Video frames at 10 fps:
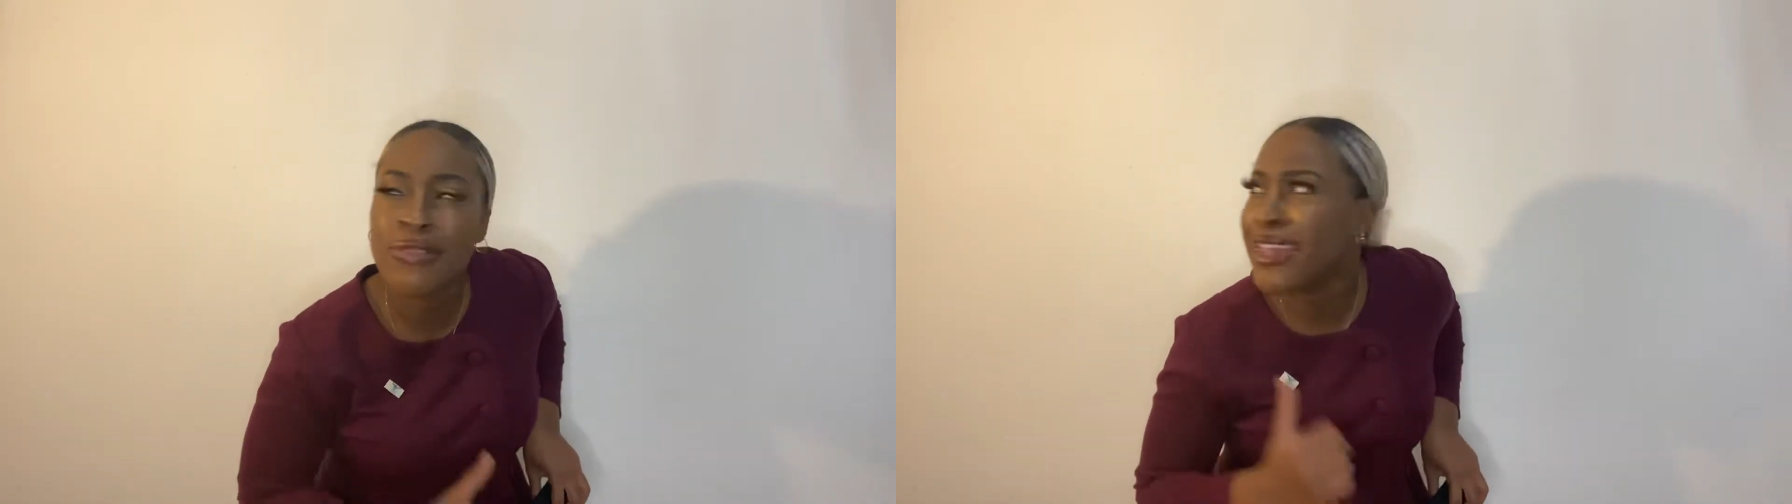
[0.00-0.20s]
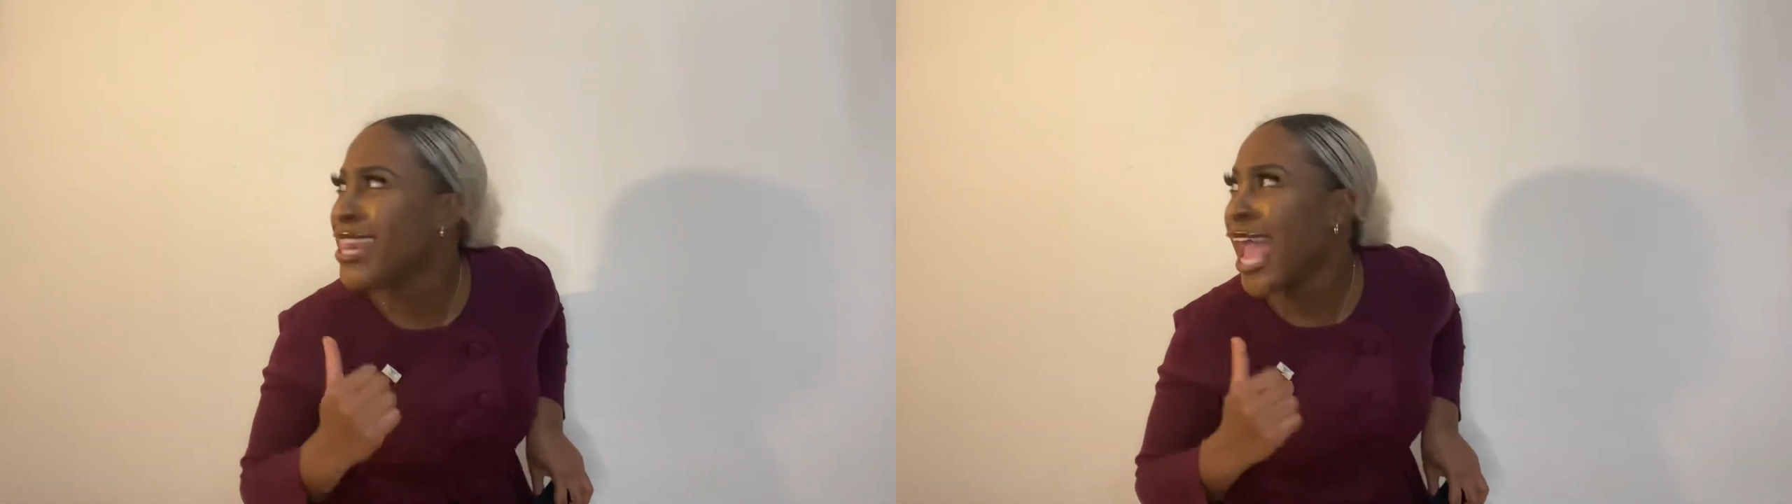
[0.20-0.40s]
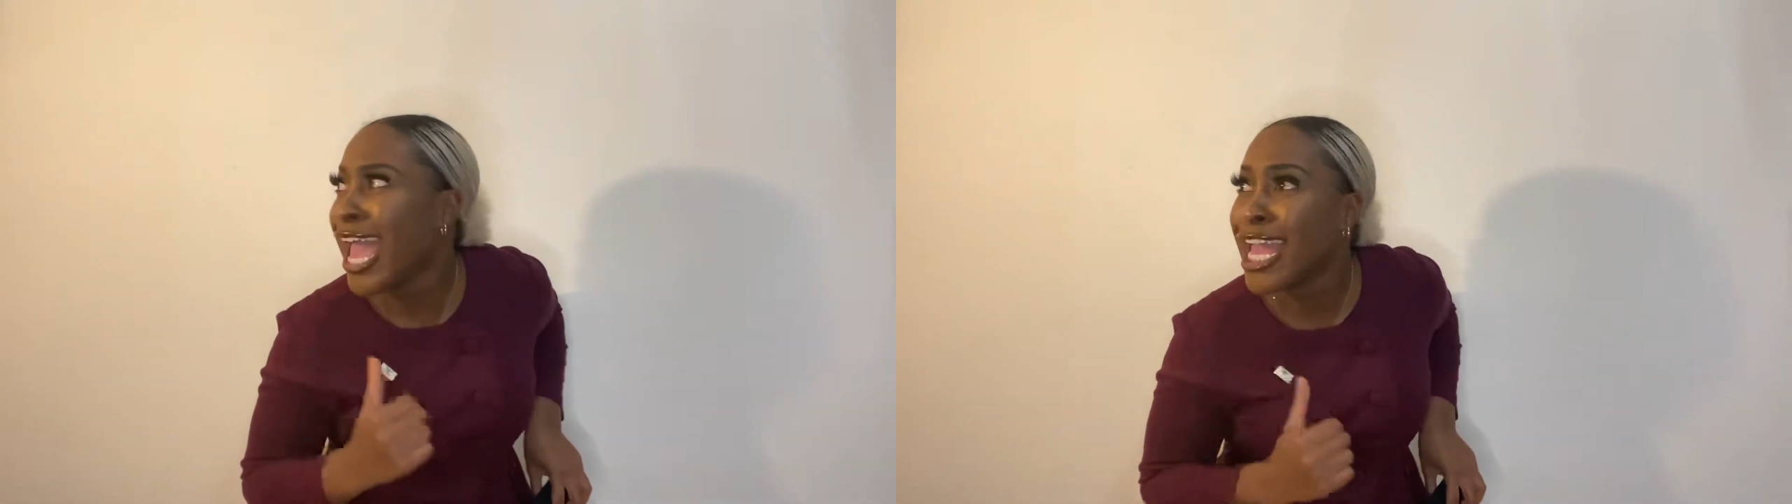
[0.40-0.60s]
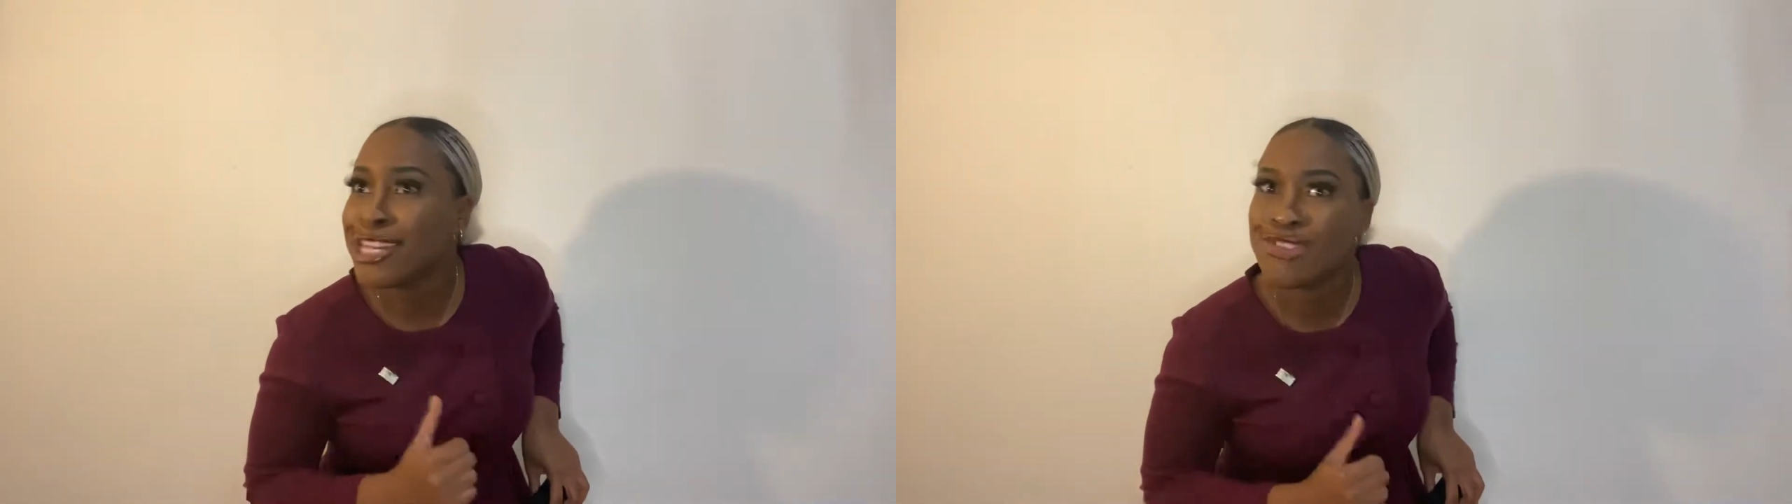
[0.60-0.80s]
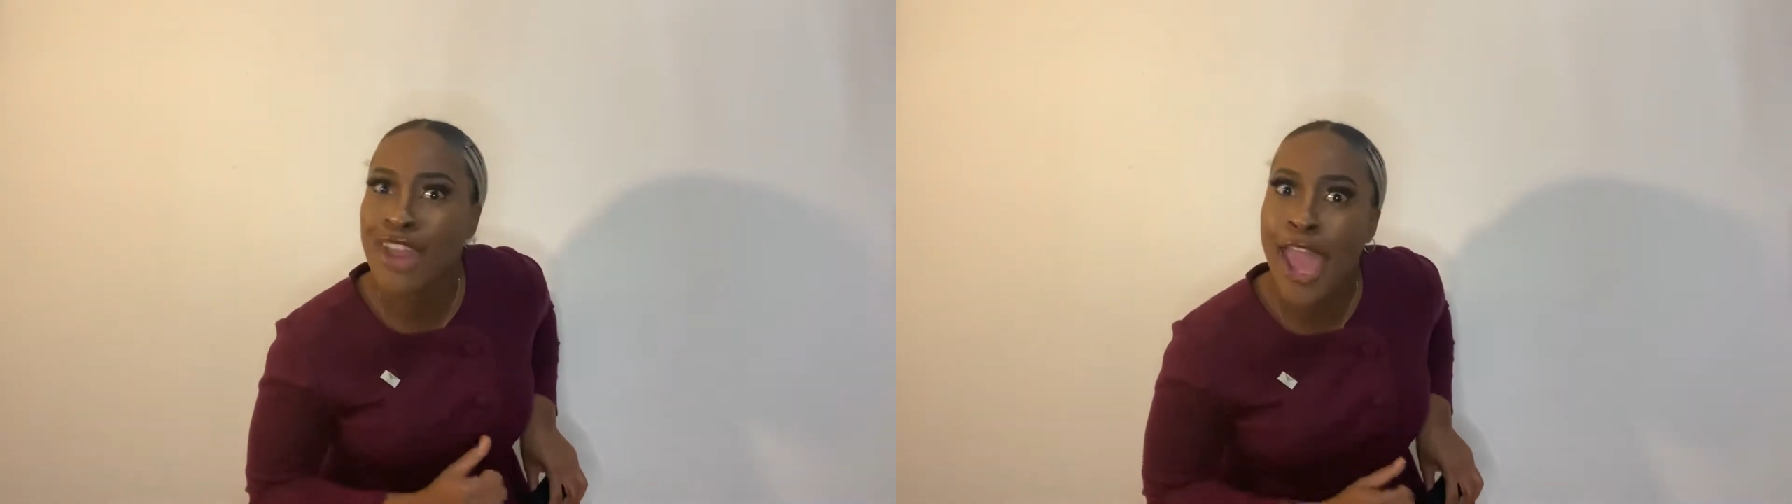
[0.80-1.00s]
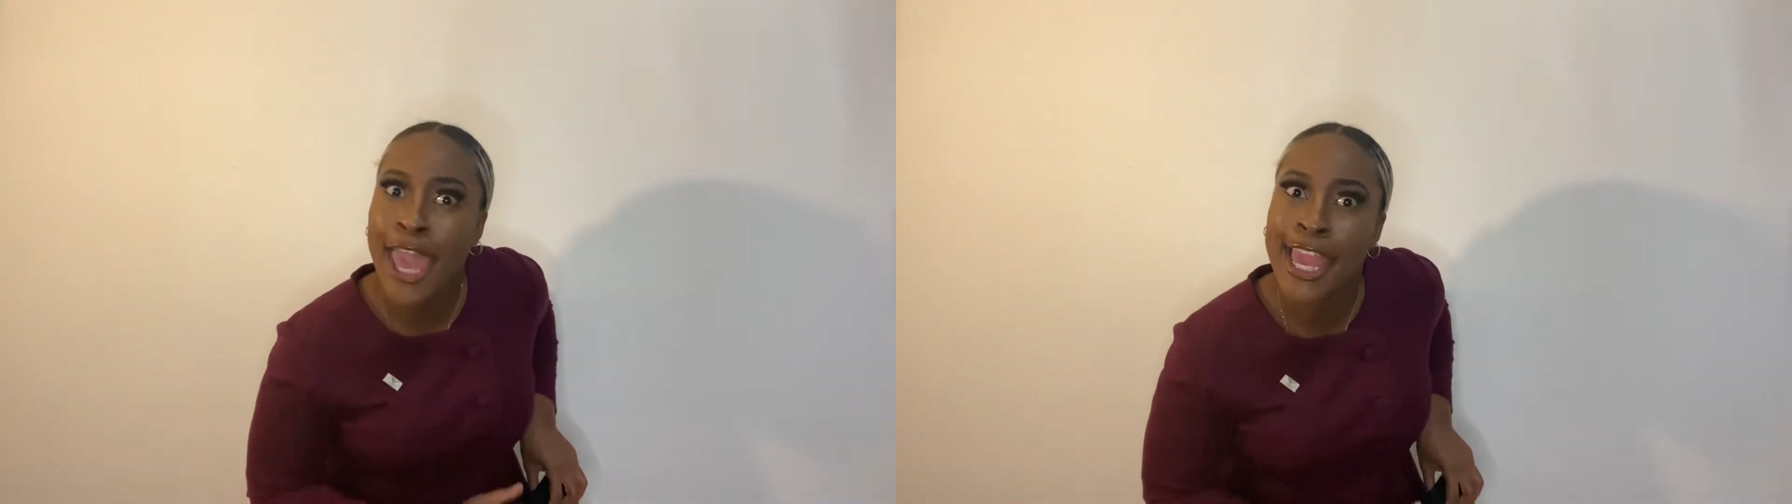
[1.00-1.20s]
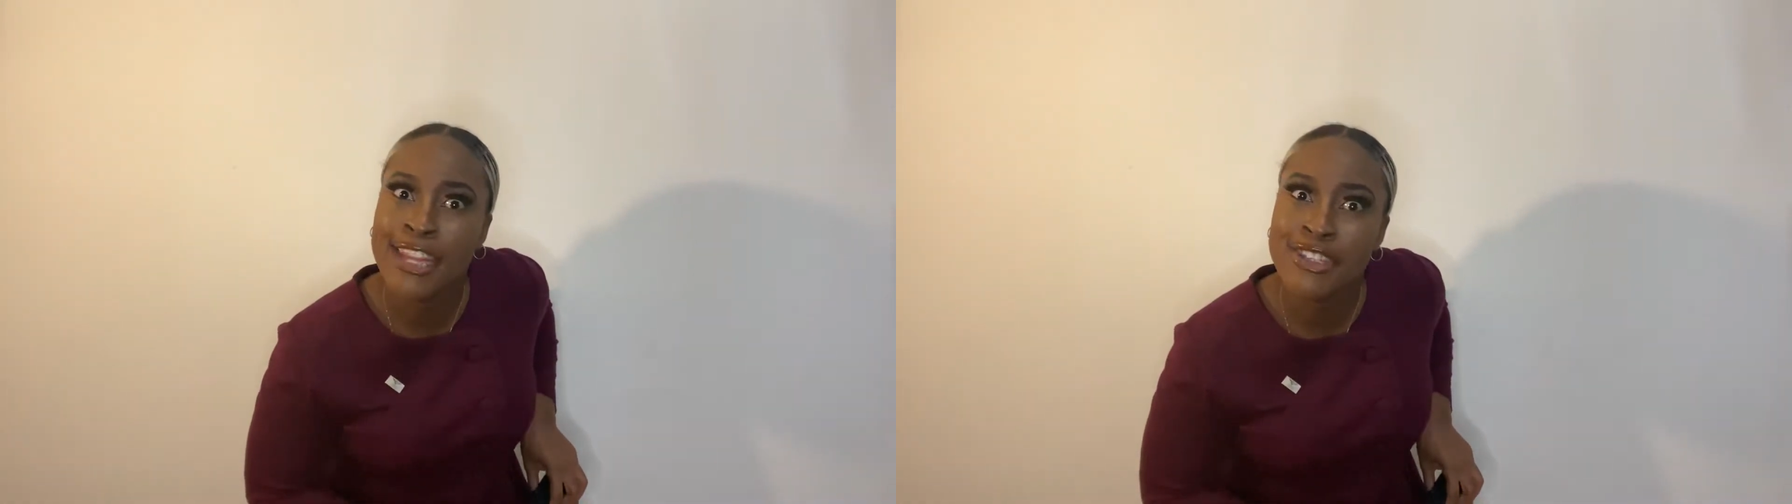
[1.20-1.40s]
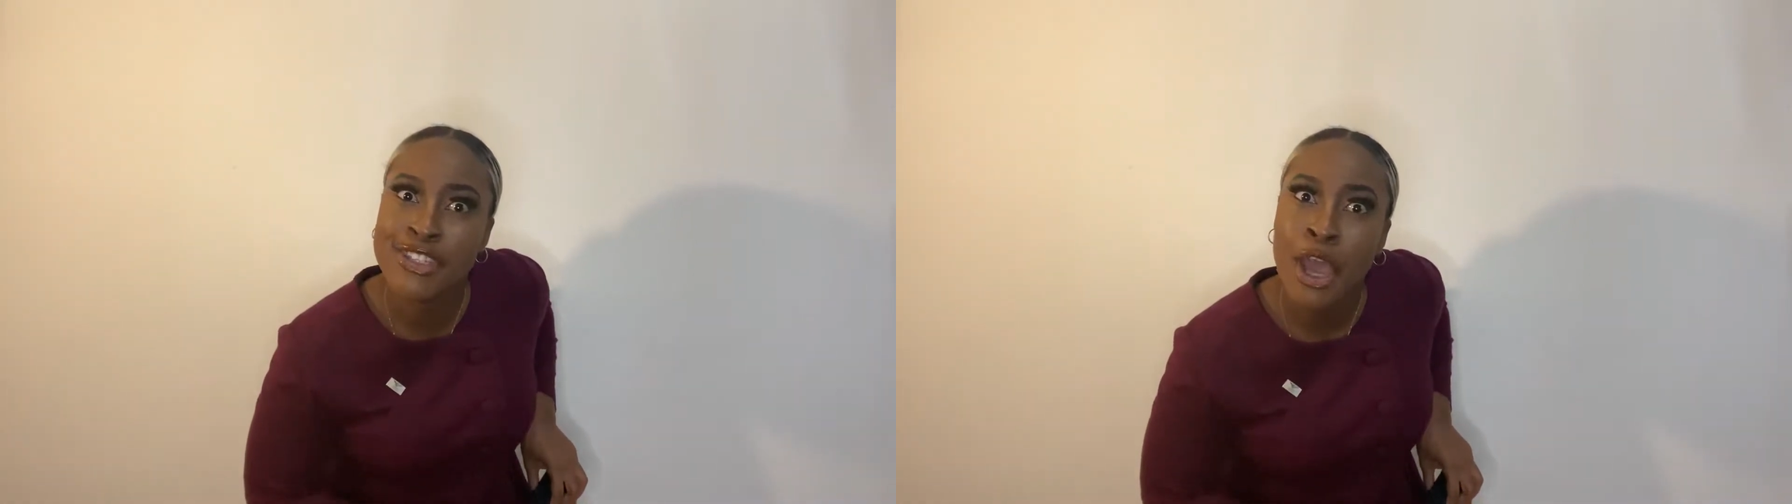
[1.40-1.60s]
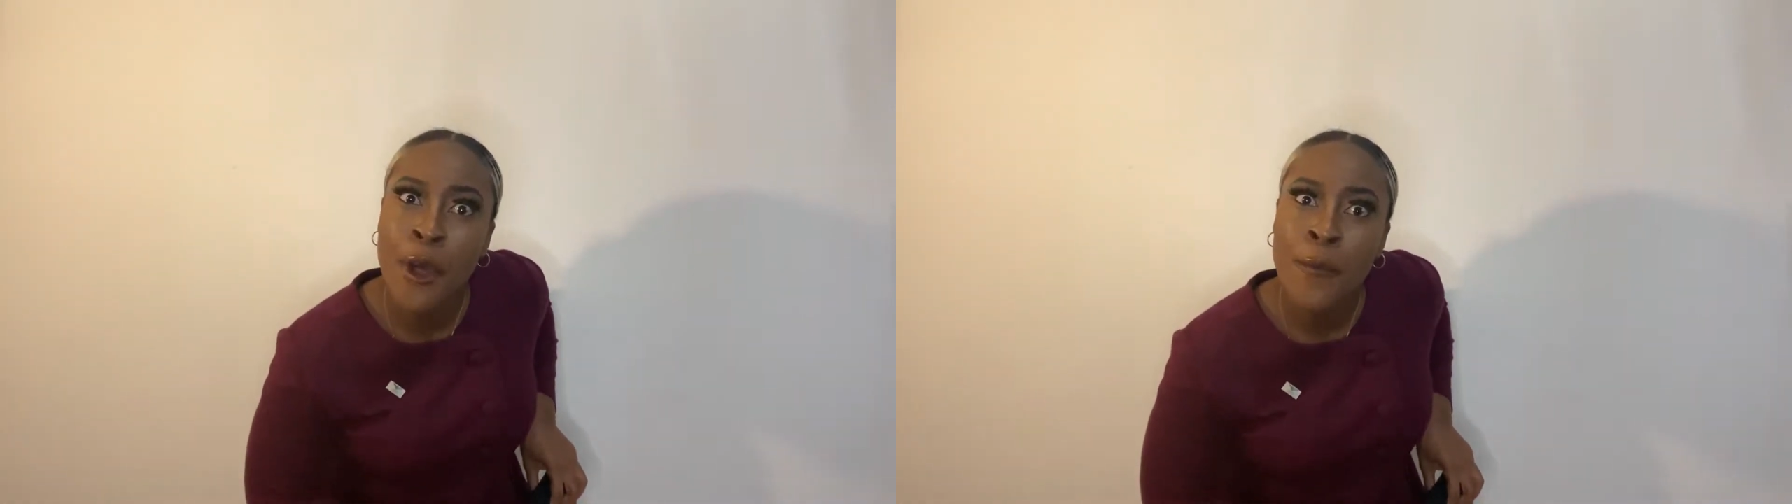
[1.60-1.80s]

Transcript: the lane change.